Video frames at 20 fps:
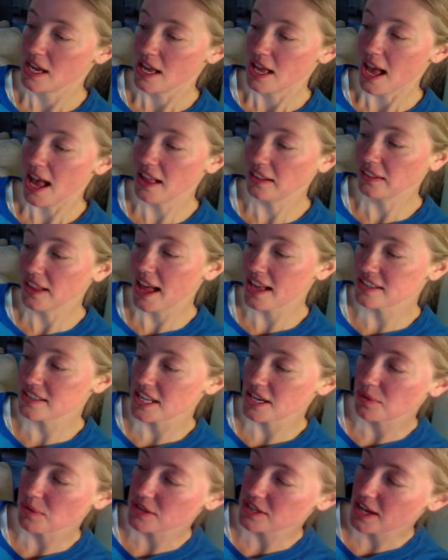At last
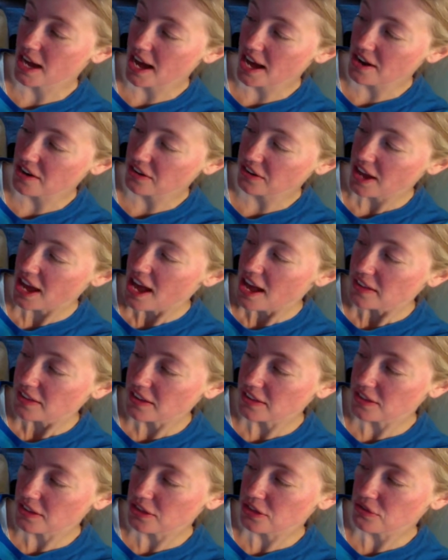they were tired.
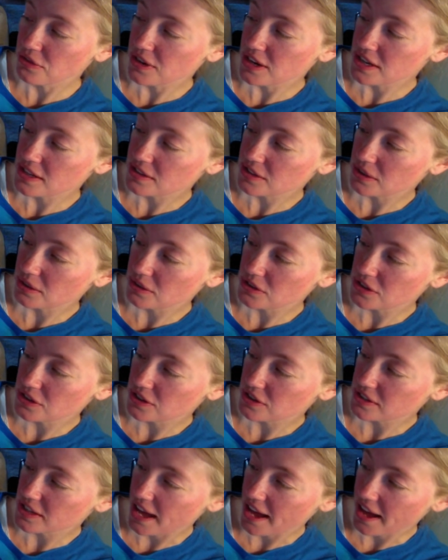Then the 3
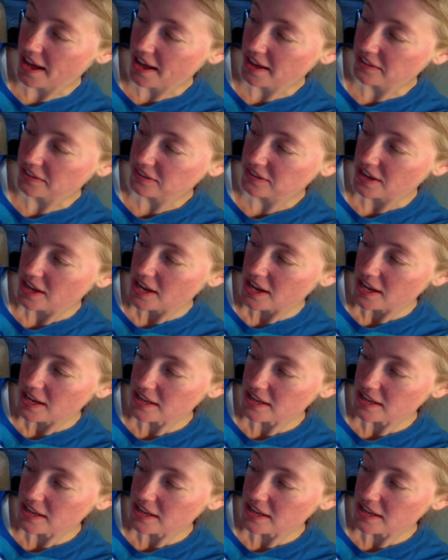soldiers asked,